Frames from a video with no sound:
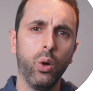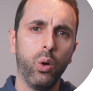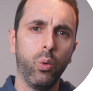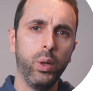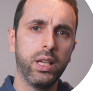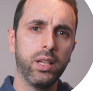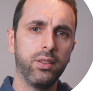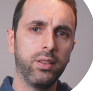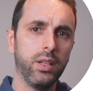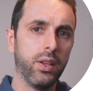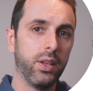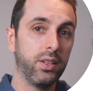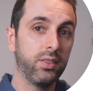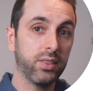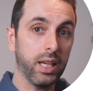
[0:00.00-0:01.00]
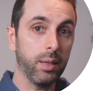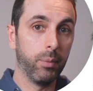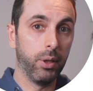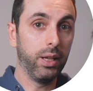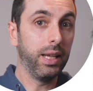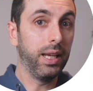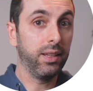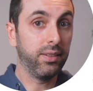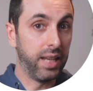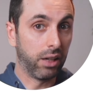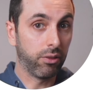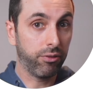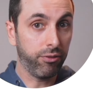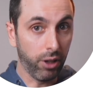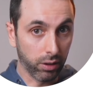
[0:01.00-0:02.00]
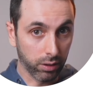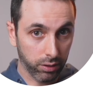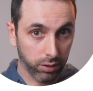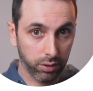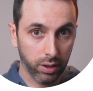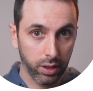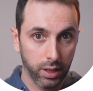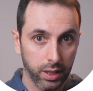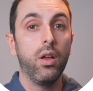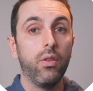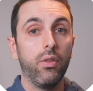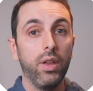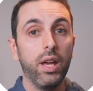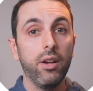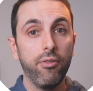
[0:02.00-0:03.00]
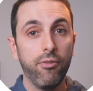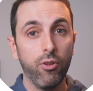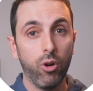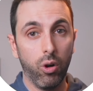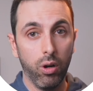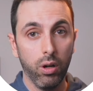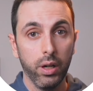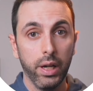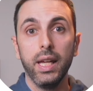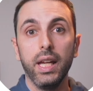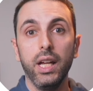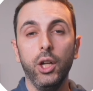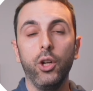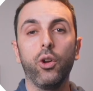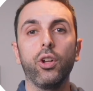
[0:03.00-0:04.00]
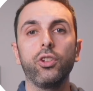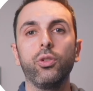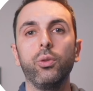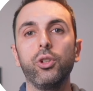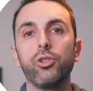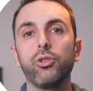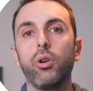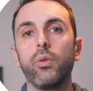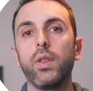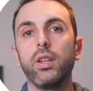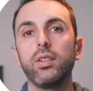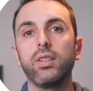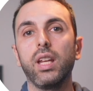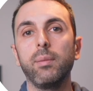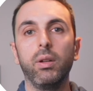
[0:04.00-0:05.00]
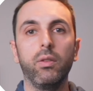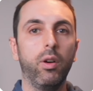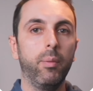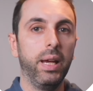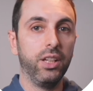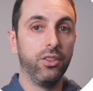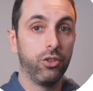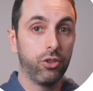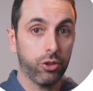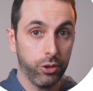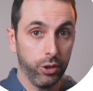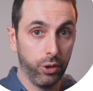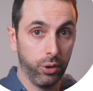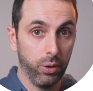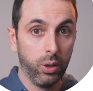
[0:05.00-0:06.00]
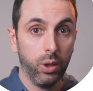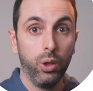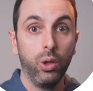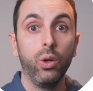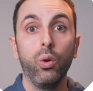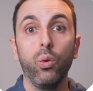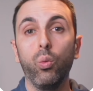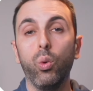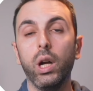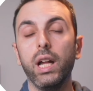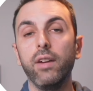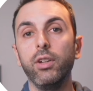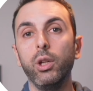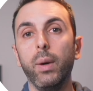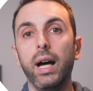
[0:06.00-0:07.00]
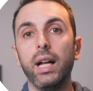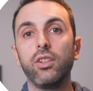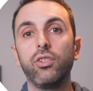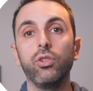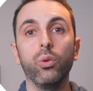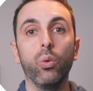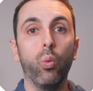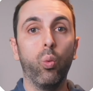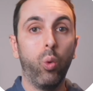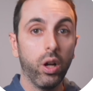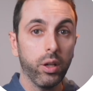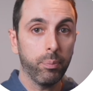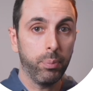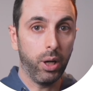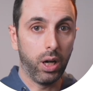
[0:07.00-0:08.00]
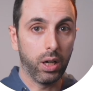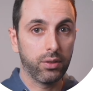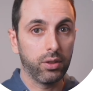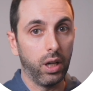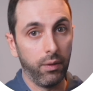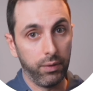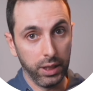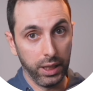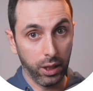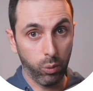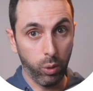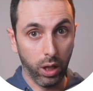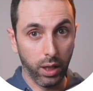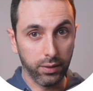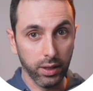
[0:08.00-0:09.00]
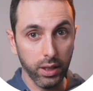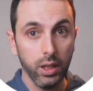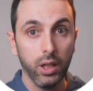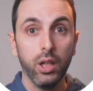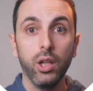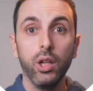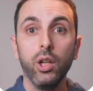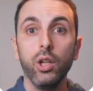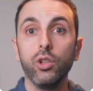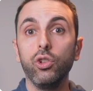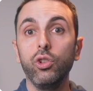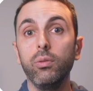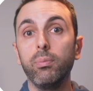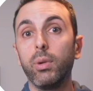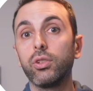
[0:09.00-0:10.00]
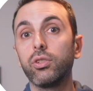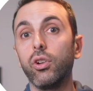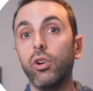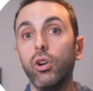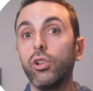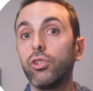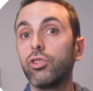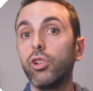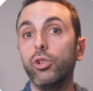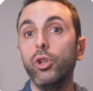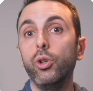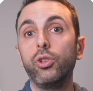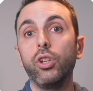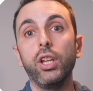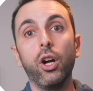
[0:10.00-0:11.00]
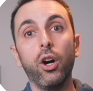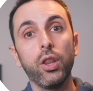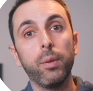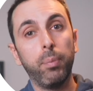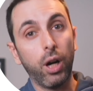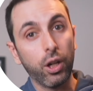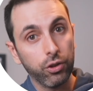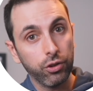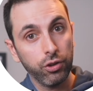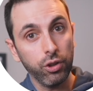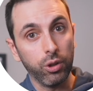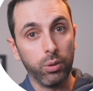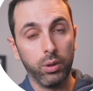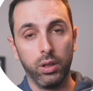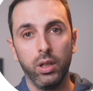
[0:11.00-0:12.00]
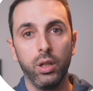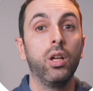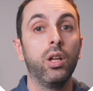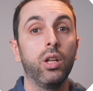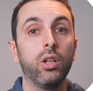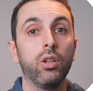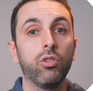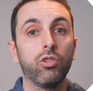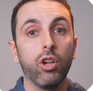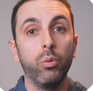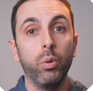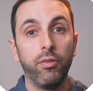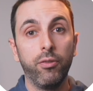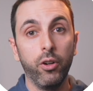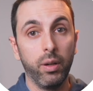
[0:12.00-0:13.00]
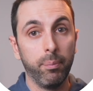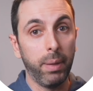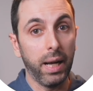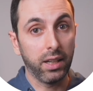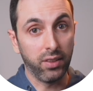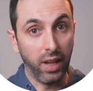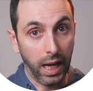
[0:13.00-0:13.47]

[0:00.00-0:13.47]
we can see that this statement is now false. Therefore, in order to ensure that the statement remains true, whatever you add to one part of the inequality, you must also do to the other part too. So referring back to